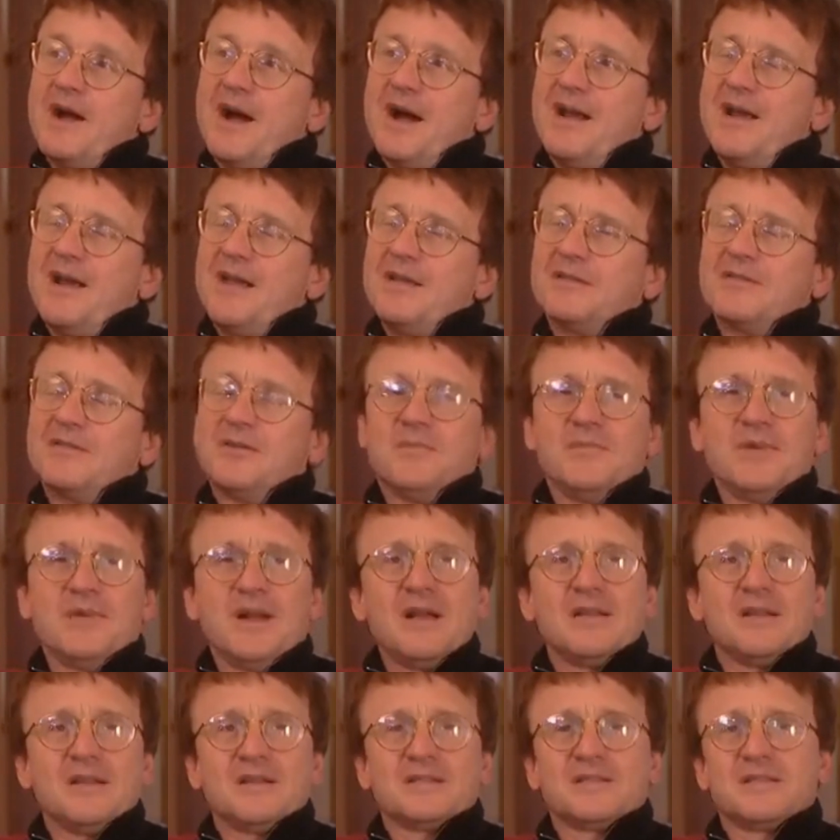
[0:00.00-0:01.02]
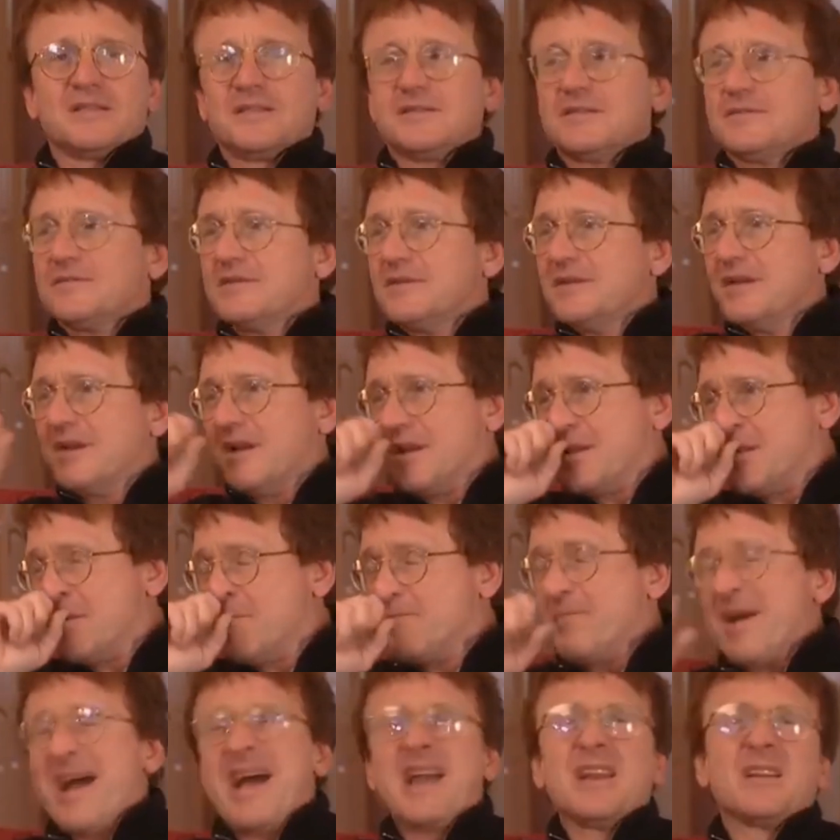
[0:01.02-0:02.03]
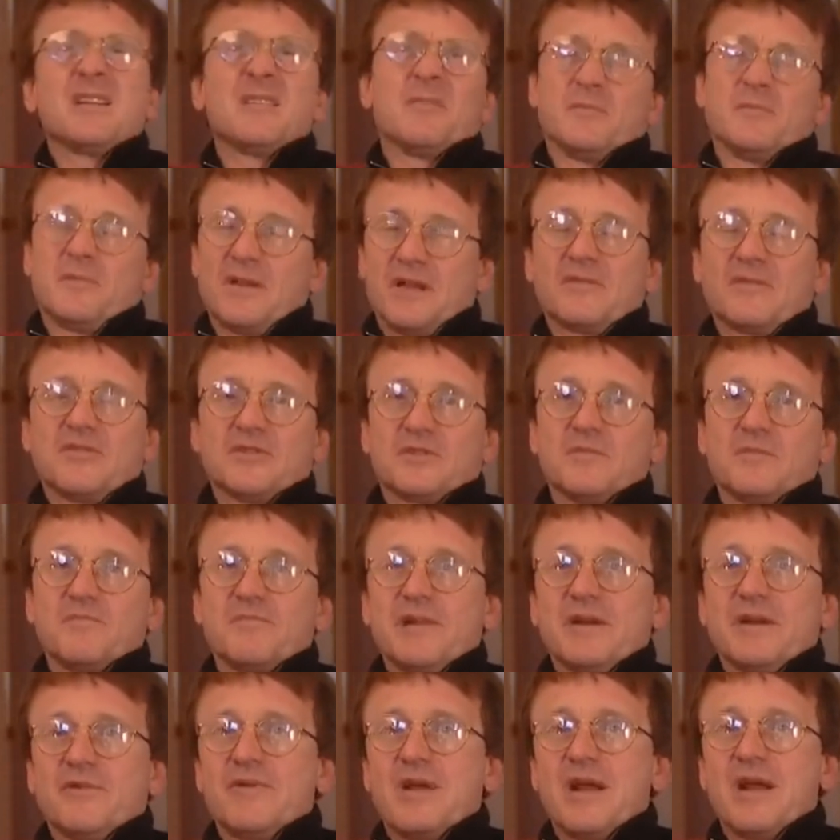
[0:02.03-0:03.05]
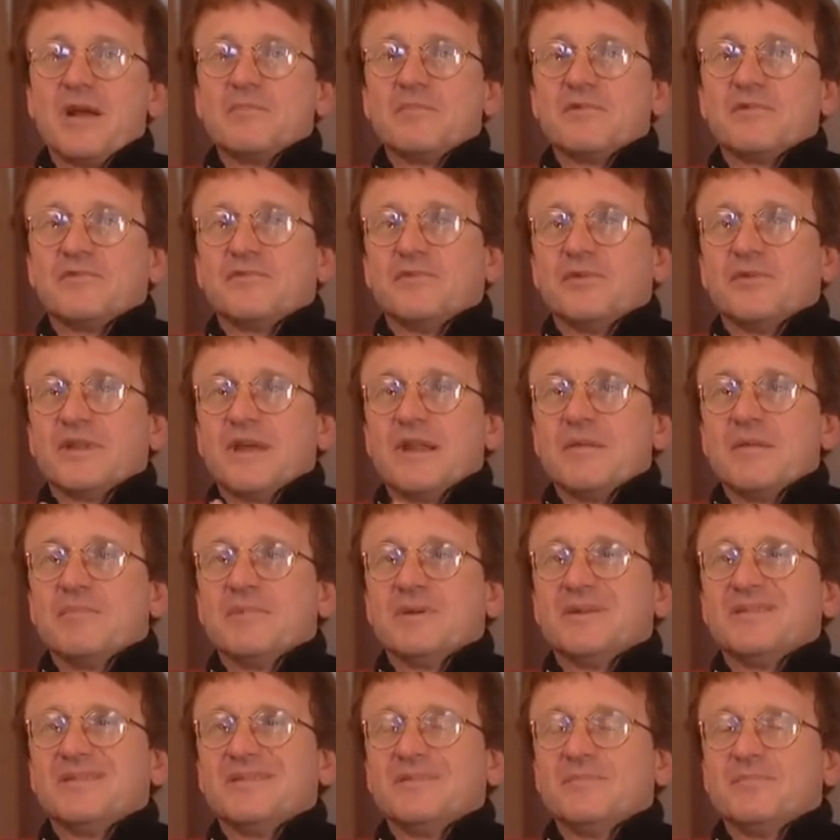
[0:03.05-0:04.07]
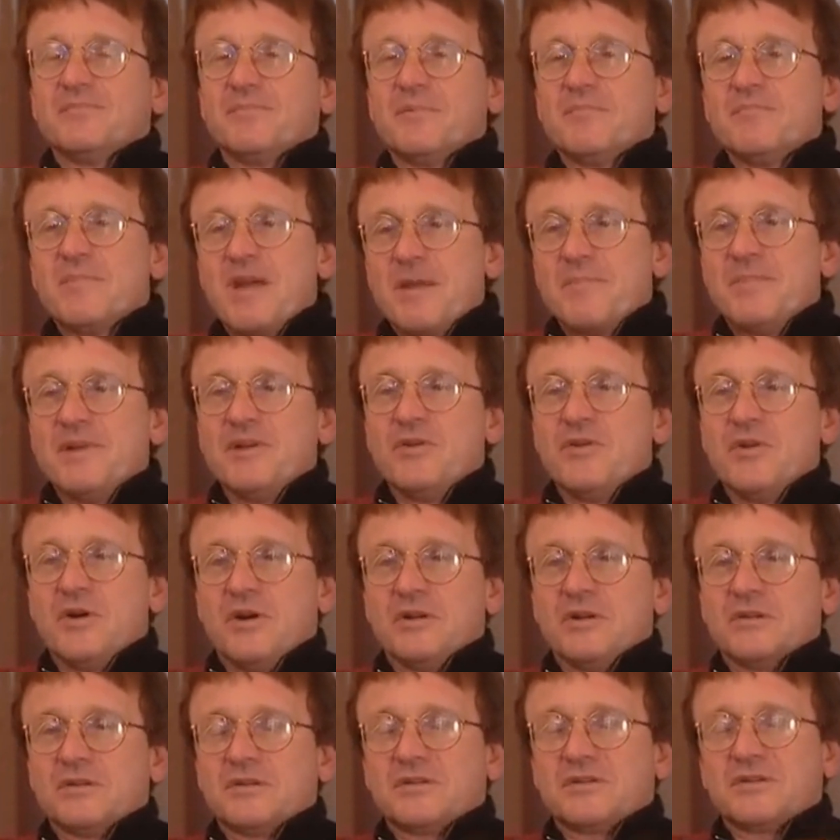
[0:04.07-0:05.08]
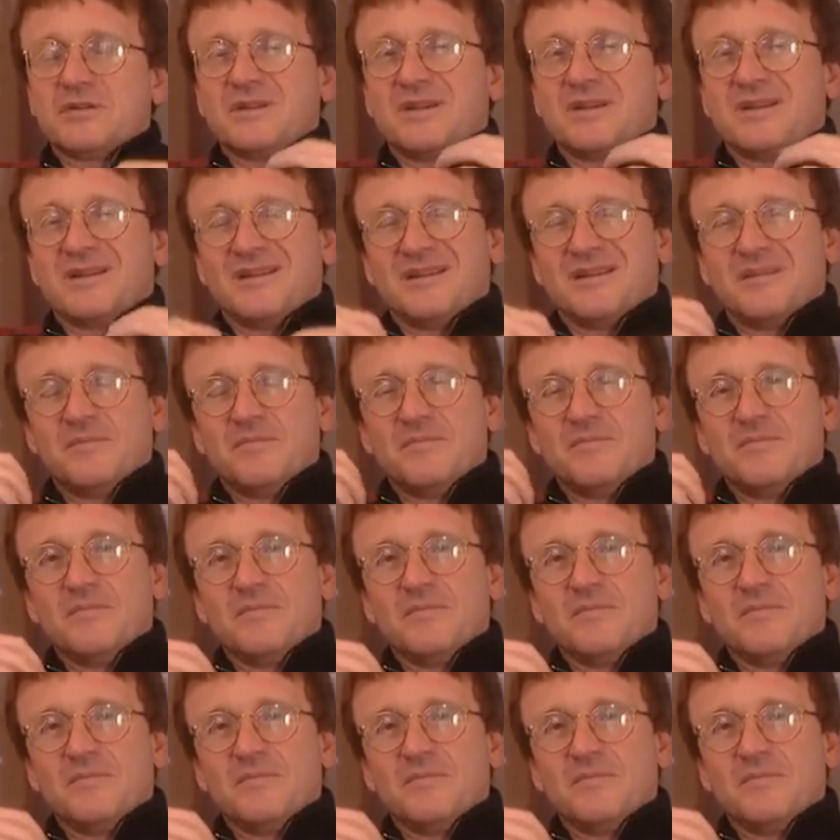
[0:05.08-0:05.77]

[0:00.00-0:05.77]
And I thought, well, this is, you know, the band, of course, had been around before then, but maybe not so